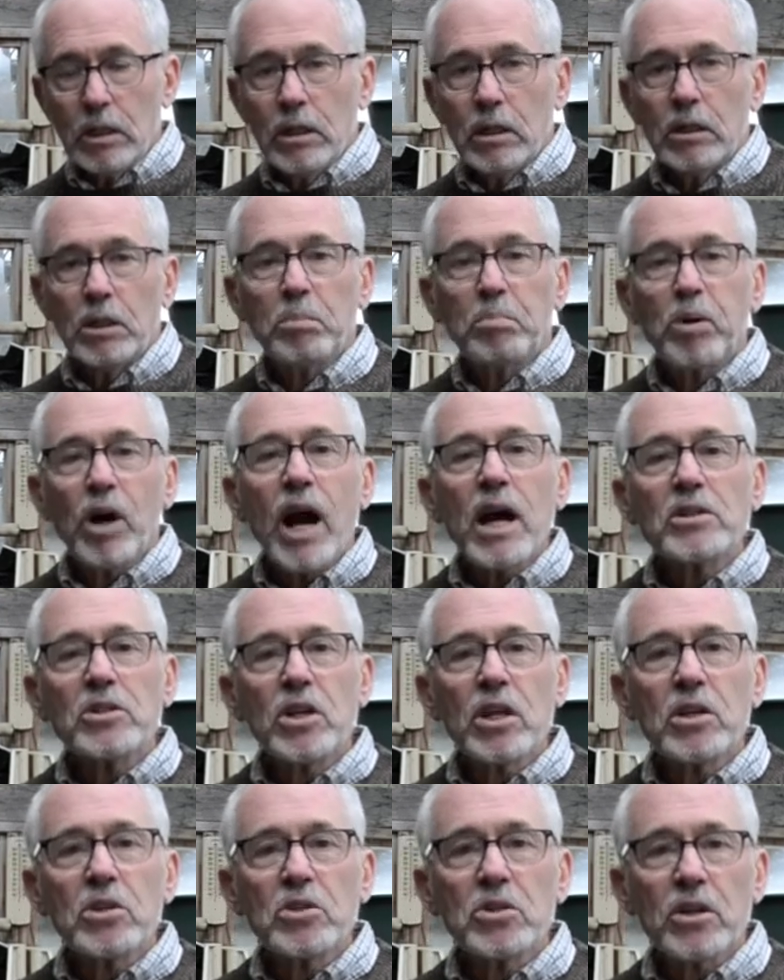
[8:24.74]
The
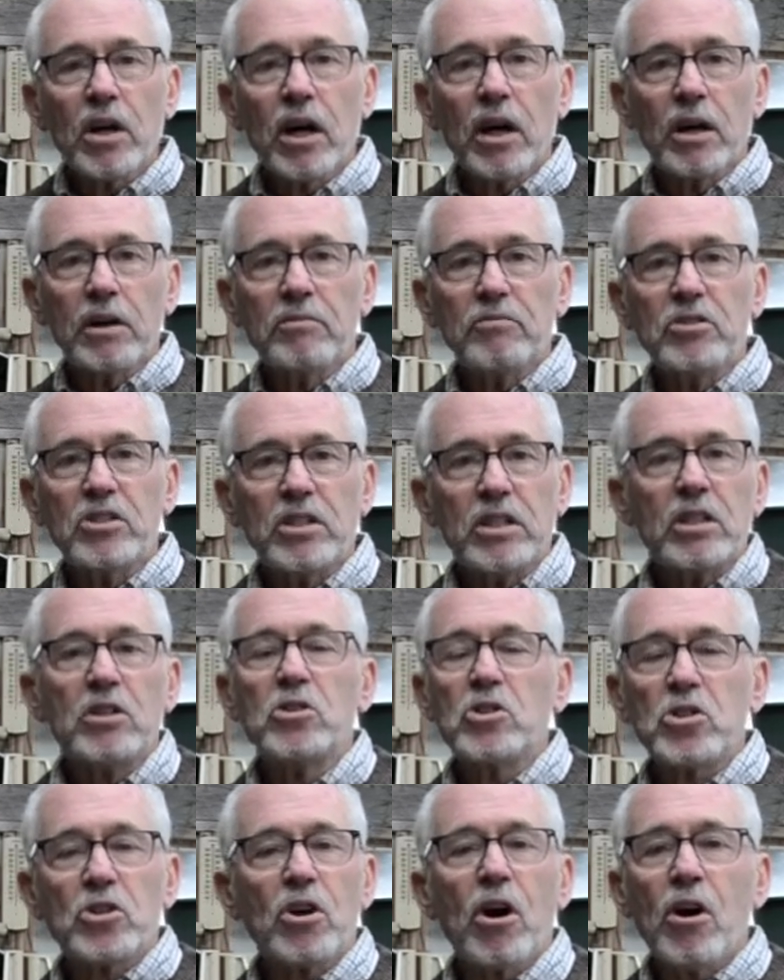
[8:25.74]
process of seed
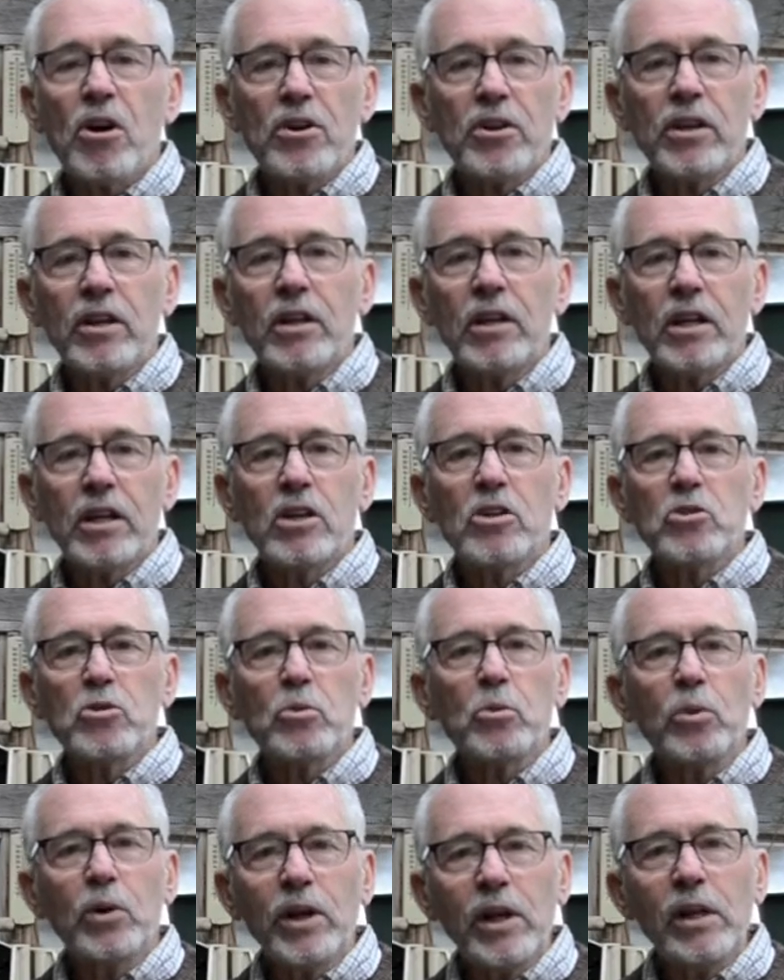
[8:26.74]
starting is
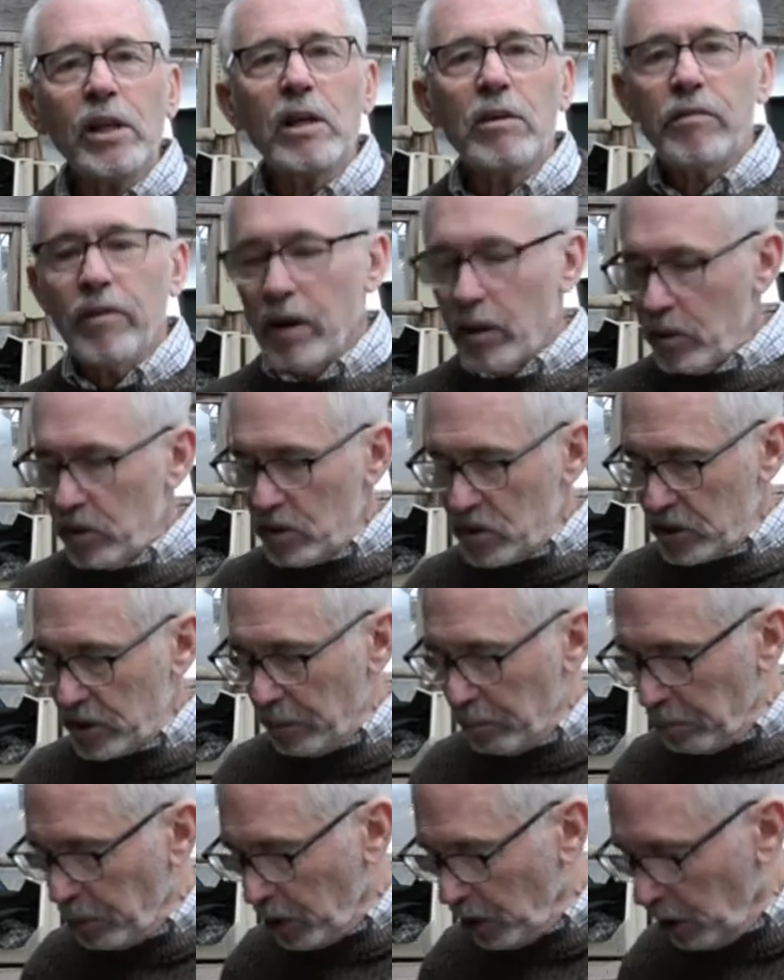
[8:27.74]
really very
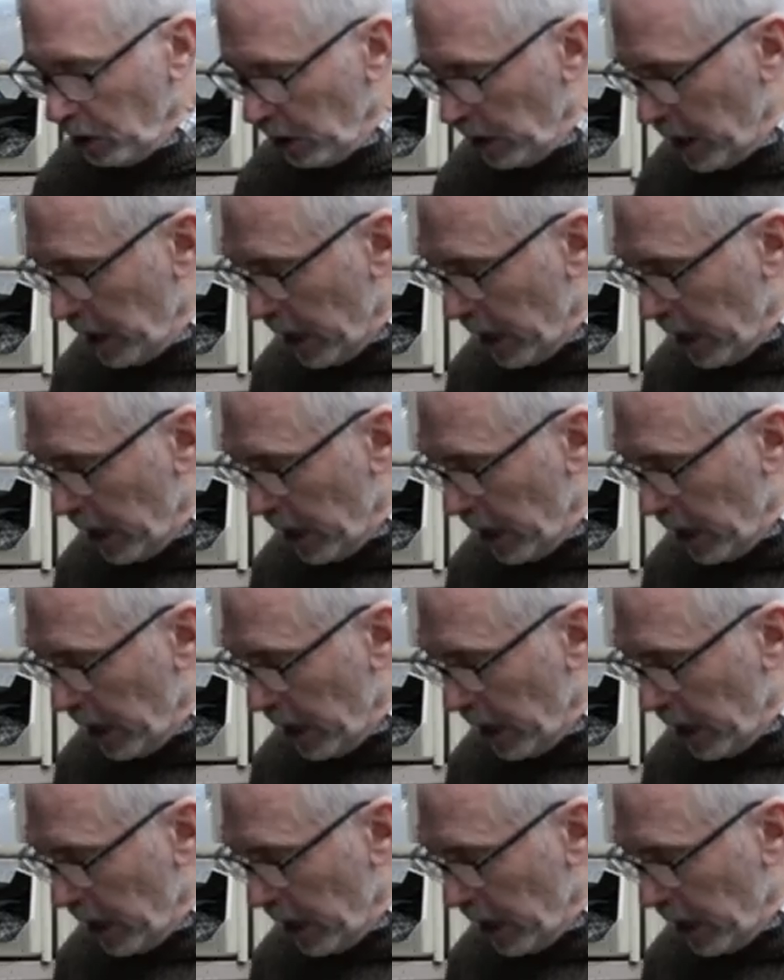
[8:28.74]
simple.